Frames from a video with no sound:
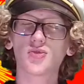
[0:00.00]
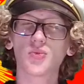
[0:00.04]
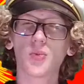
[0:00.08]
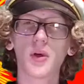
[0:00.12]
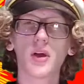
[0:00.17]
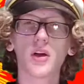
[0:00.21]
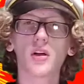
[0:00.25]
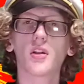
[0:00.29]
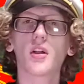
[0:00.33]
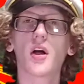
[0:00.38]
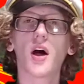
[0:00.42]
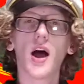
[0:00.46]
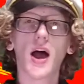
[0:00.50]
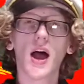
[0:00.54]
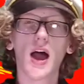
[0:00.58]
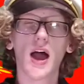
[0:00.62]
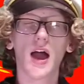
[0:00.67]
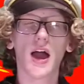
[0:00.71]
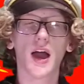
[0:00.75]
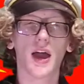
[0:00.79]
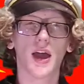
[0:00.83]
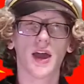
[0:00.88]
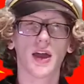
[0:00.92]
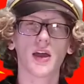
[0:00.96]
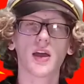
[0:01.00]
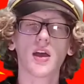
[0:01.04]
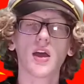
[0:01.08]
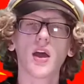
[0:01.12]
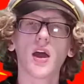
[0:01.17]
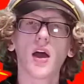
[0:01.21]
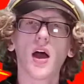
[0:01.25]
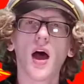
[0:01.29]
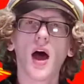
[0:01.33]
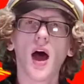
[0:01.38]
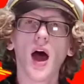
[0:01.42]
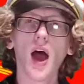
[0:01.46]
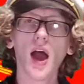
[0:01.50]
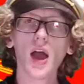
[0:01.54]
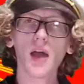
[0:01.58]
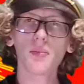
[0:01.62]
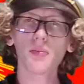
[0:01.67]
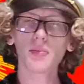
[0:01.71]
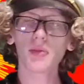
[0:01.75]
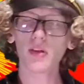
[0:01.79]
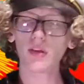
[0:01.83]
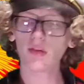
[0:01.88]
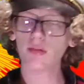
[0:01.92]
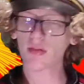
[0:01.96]
will I. I
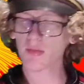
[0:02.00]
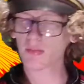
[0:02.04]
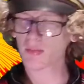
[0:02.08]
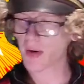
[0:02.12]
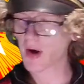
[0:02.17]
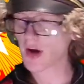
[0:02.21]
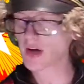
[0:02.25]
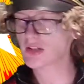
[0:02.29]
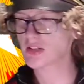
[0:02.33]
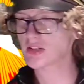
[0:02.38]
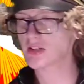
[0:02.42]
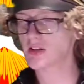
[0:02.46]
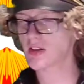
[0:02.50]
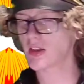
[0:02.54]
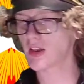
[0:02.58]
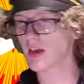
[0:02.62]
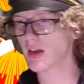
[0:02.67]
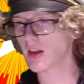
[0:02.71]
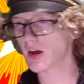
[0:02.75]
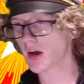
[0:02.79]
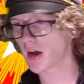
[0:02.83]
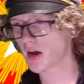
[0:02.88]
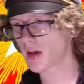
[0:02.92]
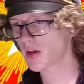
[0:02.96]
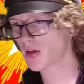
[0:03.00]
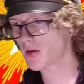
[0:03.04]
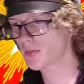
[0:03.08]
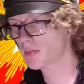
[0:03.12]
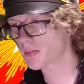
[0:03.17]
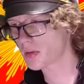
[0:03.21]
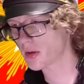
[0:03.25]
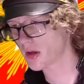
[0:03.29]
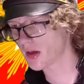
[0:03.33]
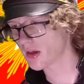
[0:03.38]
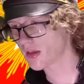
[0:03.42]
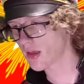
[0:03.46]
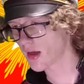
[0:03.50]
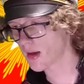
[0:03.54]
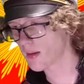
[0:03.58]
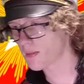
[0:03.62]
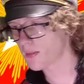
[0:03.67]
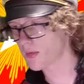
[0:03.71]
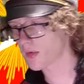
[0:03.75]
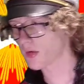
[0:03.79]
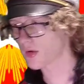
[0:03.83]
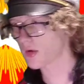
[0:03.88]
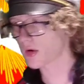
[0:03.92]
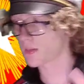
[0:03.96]
believe the parts of the NRUP that
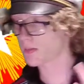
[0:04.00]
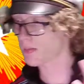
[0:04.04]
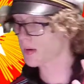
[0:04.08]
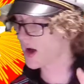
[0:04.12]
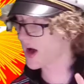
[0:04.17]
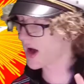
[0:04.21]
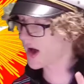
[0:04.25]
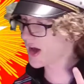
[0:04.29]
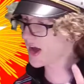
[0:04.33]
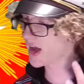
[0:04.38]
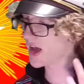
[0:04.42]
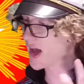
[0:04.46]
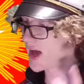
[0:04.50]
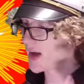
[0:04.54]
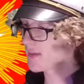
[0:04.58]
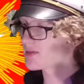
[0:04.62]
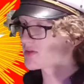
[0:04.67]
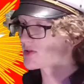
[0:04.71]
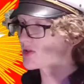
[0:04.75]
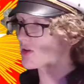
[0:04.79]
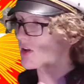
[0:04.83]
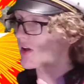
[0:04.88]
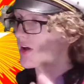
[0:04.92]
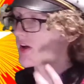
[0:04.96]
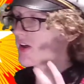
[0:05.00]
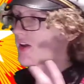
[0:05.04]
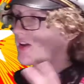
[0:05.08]
border Pi, Epsilon,